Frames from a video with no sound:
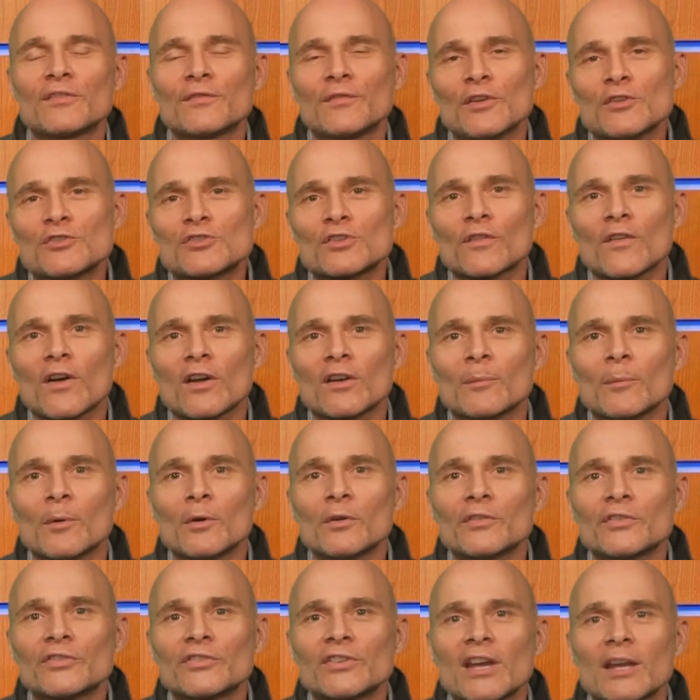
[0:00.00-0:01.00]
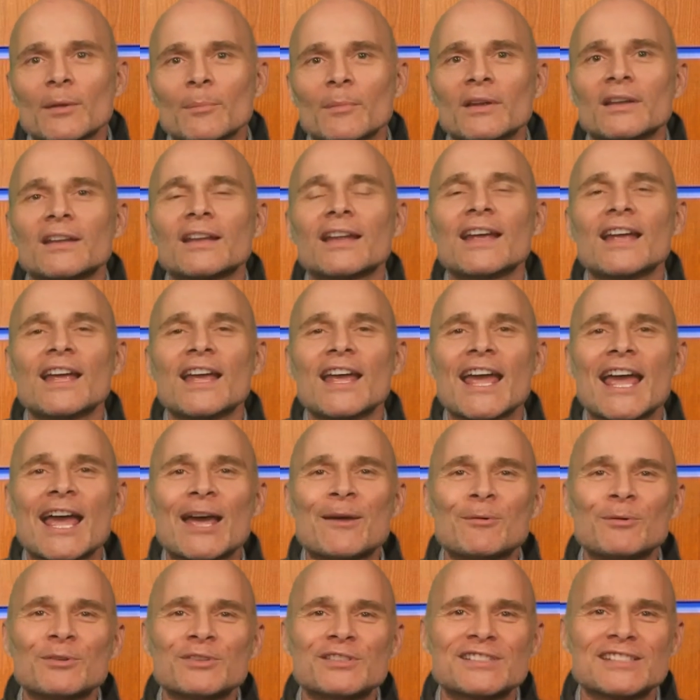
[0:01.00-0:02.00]
Future of Automotive segment,
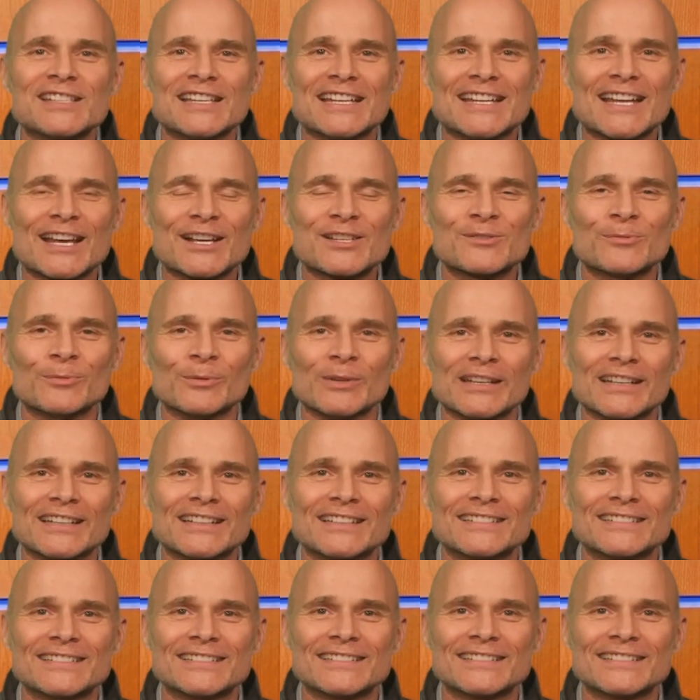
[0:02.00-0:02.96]
and we'll see you next week.